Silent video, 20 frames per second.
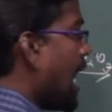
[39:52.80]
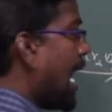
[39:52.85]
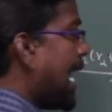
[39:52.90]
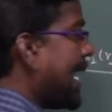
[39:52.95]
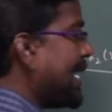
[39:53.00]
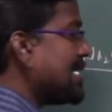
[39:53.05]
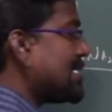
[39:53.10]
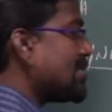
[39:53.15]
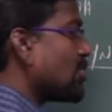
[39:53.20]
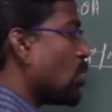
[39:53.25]

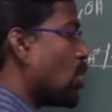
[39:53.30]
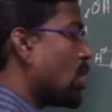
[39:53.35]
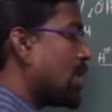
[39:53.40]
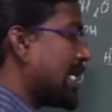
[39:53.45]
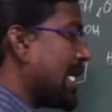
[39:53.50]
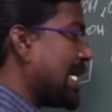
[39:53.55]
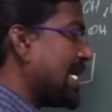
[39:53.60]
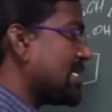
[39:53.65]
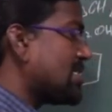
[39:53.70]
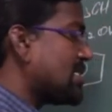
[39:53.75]
Ice cold
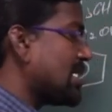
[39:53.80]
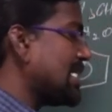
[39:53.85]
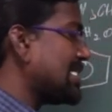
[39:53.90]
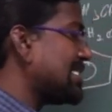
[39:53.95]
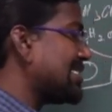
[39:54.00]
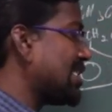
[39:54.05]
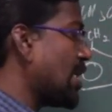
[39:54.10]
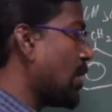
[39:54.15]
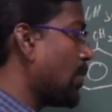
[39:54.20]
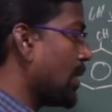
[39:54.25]
condition
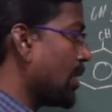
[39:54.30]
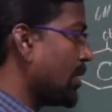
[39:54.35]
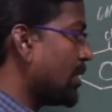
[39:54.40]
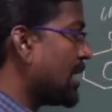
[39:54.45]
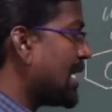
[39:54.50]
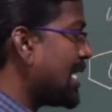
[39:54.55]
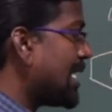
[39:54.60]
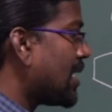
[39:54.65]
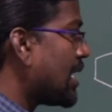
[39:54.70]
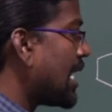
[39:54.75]
stable.
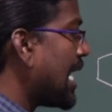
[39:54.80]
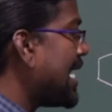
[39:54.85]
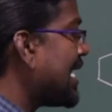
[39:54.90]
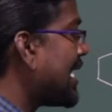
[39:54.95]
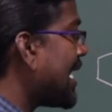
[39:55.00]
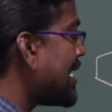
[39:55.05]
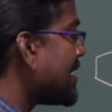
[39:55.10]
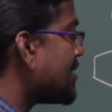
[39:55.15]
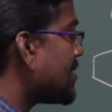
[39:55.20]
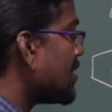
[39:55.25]
Try
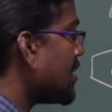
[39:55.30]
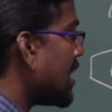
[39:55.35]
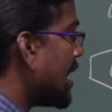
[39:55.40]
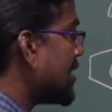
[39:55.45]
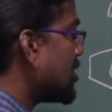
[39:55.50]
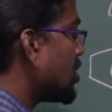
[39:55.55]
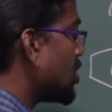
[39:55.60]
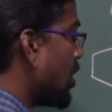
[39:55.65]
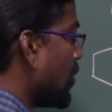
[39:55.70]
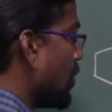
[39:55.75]
condition
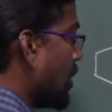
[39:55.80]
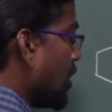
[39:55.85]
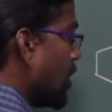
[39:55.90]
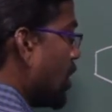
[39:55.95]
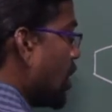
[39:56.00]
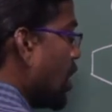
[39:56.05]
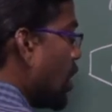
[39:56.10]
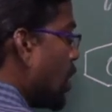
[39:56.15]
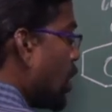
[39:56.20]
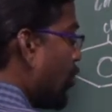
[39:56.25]
unstable
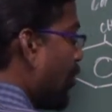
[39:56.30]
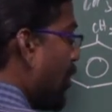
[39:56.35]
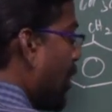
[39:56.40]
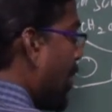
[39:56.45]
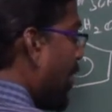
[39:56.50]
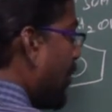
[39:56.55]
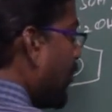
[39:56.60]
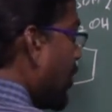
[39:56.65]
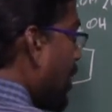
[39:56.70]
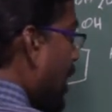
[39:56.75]
to form
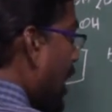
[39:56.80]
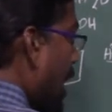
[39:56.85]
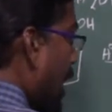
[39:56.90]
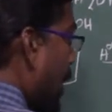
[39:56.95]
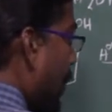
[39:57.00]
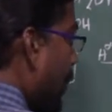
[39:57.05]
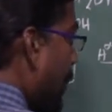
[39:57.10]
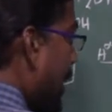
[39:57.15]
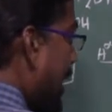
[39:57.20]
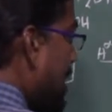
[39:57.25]
of
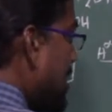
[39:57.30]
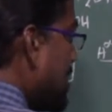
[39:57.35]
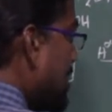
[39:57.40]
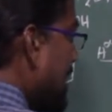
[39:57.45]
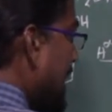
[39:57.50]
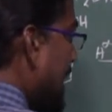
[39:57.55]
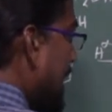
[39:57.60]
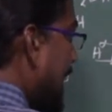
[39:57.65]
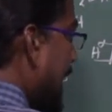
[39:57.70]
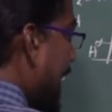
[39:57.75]

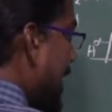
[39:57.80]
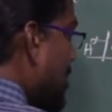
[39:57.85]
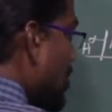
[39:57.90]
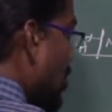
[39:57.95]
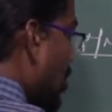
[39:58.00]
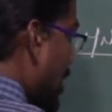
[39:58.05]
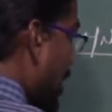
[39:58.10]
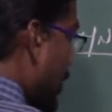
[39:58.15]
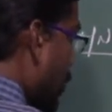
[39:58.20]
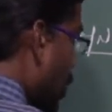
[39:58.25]
benzene
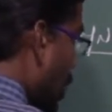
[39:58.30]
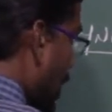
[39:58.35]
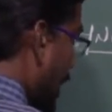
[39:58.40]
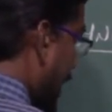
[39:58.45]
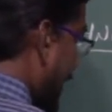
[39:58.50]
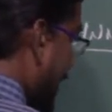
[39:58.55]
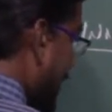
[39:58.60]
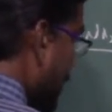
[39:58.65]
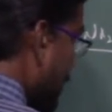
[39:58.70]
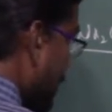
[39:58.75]
disonium
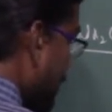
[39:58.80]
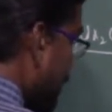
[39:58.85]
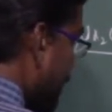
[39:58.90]
chloride.